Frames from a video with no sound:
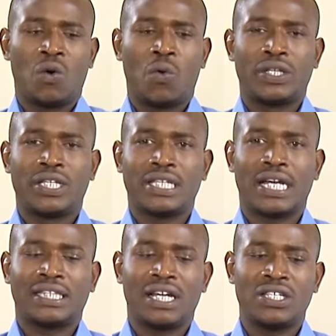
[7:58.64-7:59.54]
which is
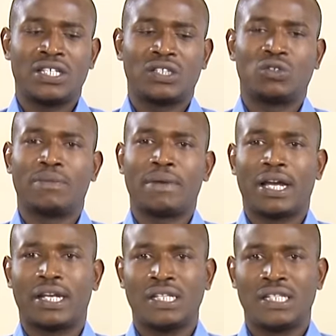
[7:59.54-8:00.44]
attached to the
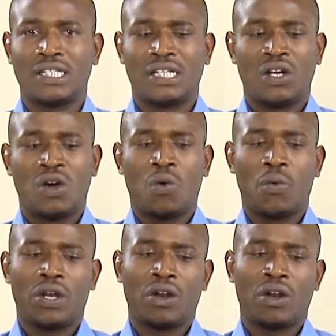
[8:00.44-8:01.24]
magnet, will